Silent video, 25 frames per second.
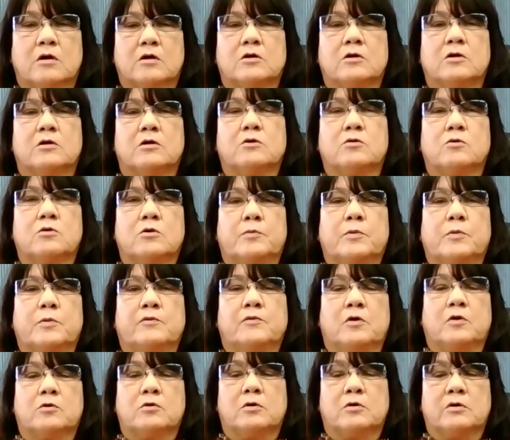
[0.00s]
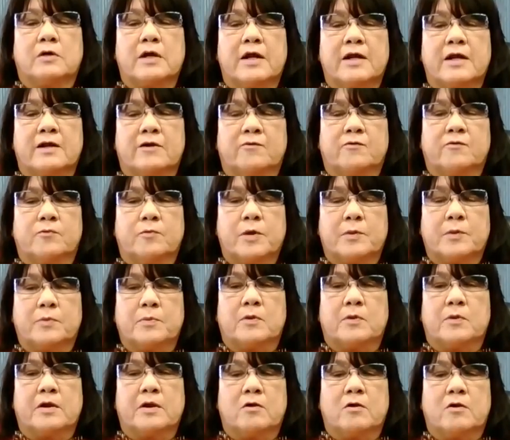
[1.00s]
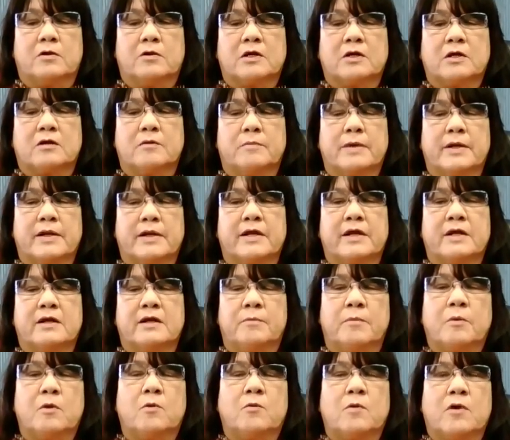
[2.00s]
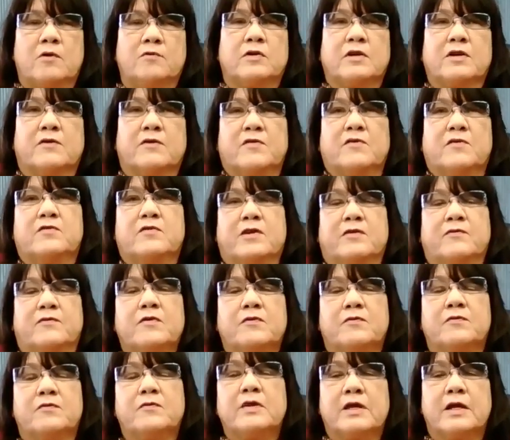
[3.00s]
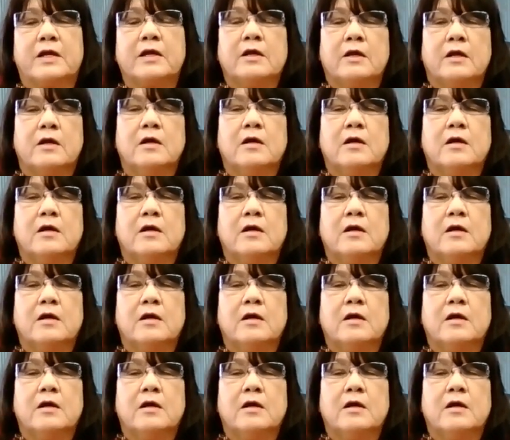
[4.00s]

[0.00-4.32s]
good group of local Native people that are on that committee, and roughly a 50-50